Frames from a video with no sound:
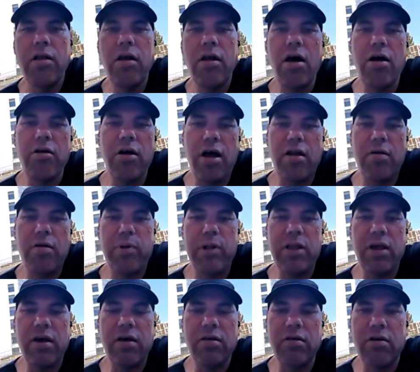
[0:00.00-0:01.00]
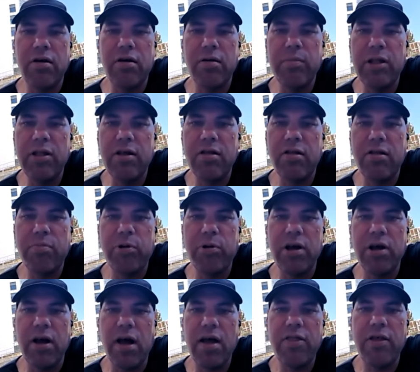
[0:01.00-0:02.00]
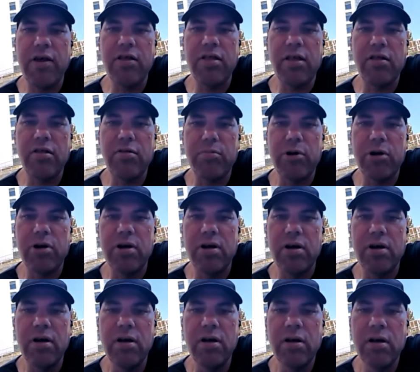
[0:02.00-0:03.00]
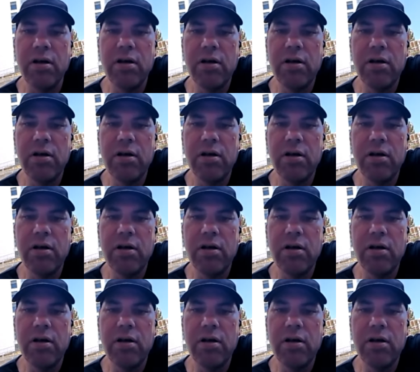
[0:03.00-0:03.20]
no, not in particular. I mean, that's pretty good. I think that's pretty good.